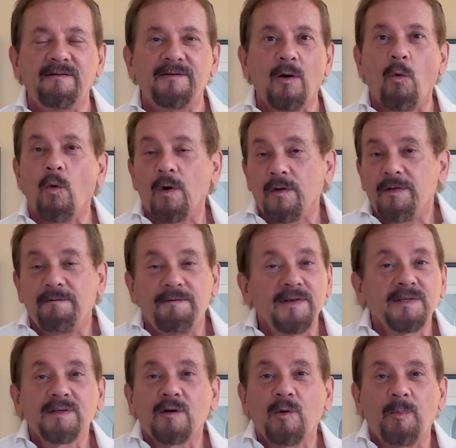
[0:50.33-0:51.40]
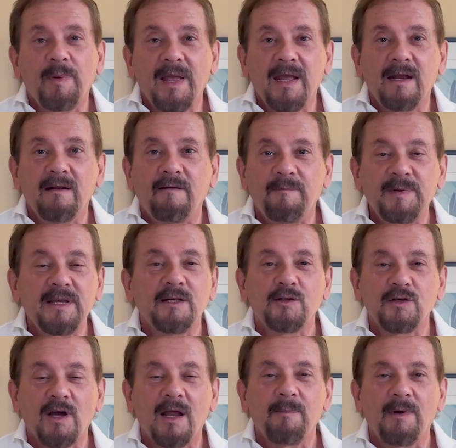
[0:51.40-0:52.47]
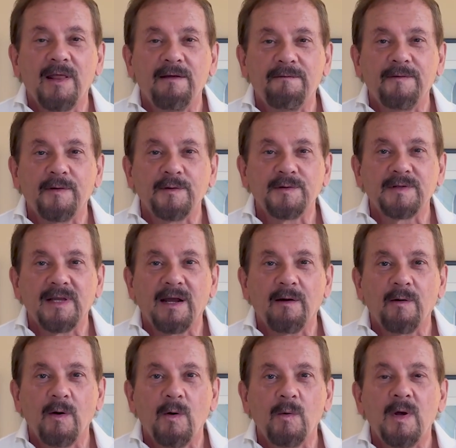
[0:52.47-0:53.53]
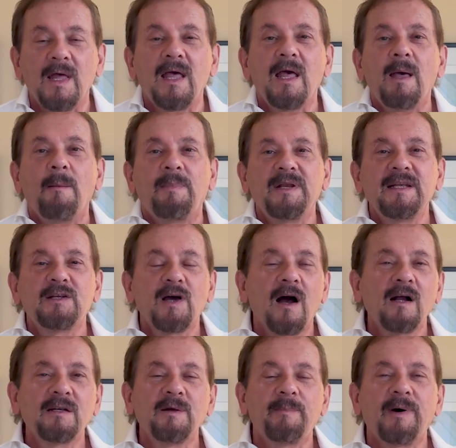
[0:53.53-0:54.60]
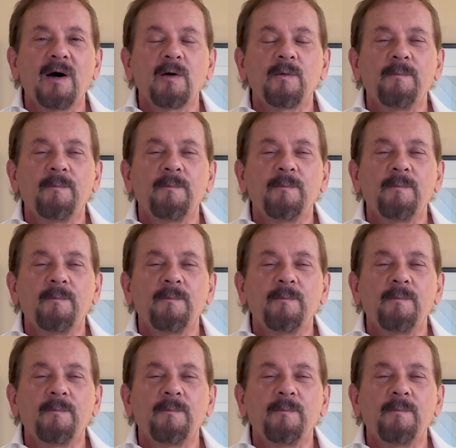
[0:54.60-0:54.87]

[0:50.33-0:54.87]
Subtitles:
or the physical pain of being shot by the first arrow. But he talked about